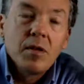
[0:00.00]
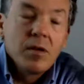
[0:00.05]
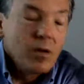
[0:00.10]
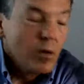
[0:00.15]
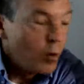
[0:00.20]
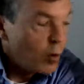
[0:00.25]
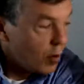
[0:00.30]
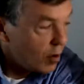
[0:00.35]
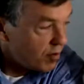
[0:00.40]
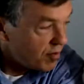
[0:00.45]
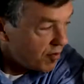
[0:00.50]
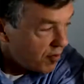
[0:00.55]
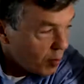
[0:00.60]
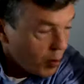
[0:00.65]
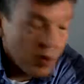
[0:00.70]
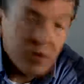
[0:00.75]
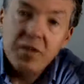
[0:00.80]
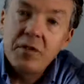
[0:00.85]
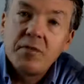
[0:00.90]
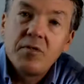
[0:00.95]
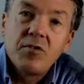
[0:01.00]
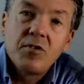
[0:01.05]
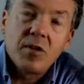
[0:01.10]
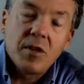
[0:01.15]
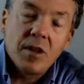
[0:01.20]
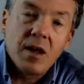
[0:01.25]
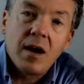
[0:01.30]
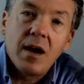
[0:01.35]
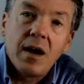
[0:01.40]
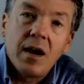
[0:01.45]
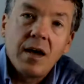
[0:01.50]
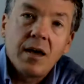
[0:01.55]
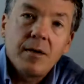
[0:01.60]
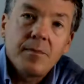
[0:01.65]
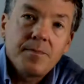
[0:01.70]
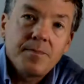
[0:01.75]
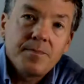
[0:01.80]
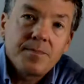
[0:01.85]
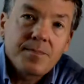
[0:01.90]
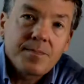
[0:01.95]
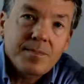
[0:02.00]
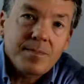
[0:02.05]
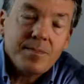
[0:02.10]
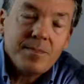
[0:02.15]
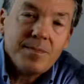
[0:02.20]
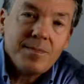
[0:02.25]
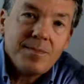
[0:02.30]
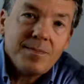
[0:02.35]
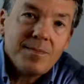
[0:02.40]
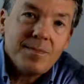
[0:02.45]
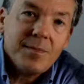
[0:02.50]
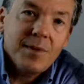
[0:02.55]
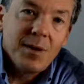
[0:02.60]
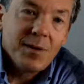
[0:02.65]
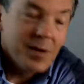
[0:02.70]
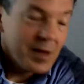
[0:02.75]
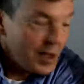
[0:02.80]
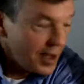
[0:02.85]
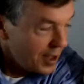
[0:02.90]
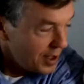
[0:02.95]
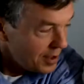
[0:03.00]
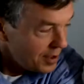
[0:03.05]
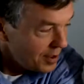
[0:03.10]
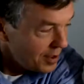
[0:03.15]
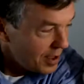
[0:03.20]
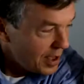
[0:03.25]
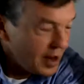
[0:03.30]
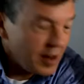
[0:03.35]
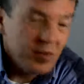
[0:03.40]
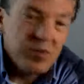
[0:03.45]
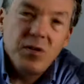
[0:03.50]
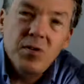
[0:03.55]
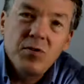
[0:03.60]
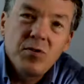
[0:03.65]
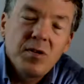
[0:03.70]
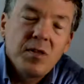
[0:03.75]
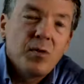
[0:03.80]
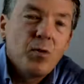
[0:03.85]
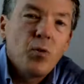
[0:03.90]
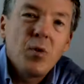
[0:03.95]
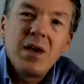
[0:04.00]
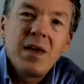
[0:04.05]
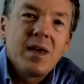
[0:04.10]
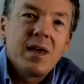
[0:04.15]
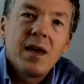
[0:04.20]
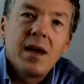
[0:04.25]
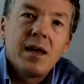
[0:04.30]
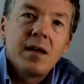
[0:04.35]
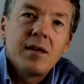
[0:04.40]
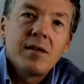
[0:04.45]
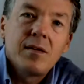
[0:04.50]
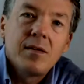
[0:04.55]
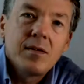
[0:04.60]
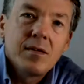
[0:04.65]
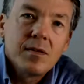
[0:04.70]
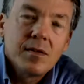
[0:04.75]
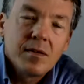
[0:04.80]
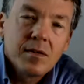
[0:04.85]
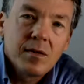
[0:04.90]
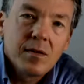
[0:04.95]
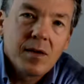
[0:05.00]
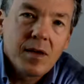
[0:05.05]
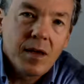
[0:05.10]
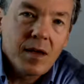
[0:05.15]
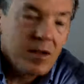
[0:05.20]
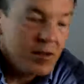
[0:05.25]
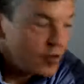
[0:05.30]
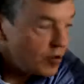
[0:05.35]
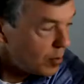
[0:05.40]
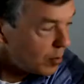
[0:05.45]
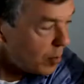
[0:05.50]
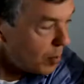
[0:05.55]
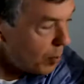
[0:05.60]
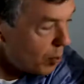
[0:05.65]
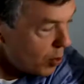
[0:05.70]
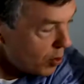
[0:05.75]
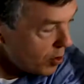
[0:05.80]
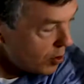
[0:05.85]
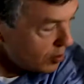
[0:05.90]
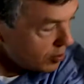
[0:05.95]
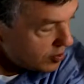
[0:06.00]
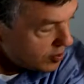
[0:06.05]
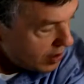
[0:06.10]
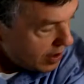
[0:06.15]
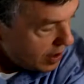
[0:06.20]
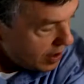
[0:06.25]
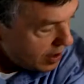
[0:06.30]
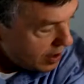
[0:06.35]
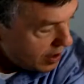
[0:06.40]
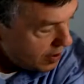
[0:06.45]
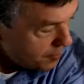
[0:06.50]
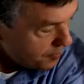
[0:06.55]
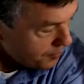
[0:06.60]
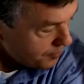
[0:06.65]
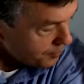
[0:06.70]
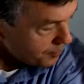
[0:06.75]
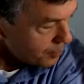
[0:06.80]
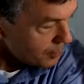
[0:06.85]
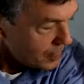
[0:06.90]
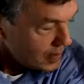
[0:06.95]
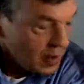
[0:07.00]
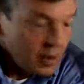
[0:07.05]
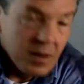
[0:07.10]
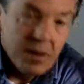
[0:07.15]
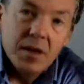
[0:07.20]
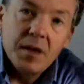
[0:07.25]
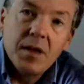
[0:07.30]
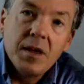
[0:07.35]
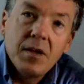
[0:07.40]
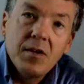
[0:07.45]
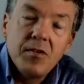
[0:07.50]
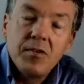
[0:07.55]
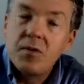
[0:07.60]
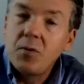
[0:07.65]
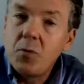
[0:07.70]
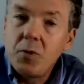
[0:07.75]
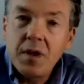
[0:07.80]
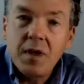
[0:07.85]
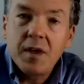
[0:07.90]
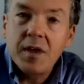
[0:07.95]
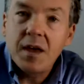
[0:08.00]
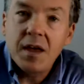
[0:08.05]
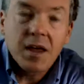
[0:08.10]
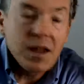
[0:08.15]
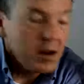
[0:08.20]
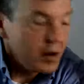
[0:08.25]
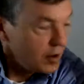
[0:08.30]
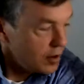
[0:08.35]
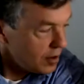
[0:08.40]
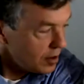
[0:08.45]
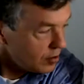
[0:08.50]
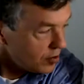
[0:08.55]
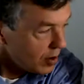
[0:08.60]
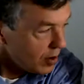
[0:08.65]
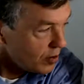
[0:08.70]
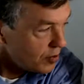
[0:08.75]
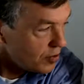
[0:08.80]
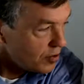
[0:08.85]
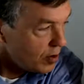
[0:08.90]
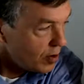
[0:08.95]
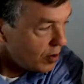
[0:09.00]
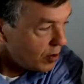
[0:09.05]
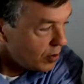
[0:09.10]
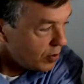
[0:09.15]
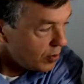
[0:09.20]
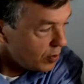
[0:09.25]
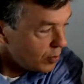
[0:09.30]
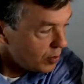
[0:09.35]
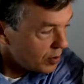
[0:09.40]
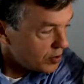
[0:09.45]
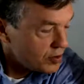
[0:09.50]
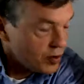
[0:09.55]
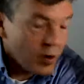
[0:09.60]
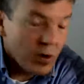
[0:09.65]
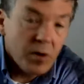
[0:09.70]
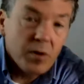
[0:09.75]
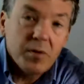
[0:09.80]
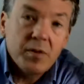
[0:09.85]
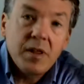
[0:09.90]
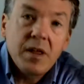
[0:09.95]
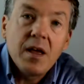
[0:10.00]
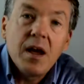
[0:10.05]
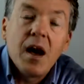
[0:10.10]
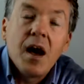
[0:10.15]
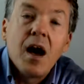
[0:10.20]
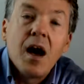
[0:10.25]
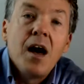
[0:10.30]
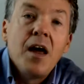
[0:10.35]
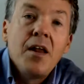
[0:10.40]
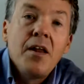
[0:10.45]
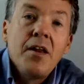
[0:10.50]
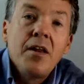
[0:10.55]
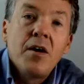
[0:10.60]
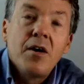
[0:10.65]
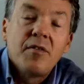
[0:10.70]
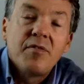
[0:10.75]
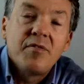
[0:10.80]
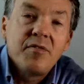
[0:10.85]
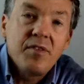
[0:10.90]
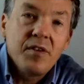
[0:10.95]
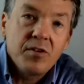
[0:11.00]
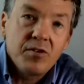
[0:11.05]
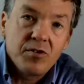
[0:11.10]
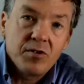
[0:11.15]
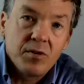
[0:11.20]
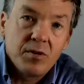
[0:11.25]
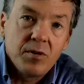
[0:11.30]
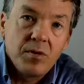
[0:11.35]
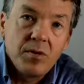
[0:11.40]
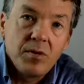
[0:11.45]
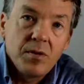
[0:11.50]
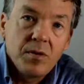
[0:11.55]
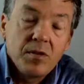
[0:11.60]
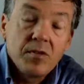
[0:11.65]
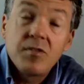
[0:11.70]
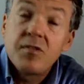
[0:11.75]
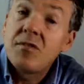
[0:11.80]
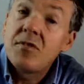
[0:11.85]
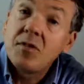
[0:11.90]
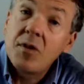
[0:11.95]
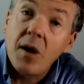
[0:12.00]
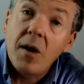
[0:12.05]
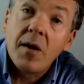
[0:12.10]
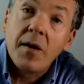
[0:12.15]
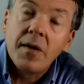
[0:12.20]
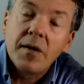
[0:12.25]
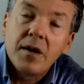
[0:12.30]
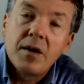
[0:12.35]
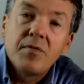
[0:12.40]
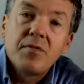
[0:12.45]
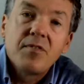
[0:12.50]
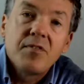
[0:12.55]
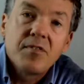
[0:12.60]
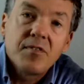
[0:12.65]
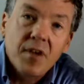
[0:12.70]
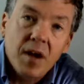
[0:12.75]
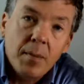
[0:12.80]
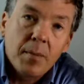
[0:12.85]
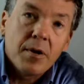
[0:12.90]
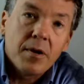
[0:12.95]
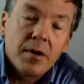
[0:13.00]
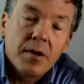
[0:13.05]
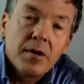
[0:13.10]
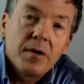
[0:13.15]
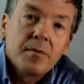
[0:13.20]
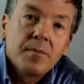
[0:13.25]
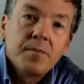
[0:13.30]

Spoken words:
or 4th of July. Okay. And it's usually the weekend. Okay. So Memorial Day is the weekend. It's also what's called the unofficial start of summer.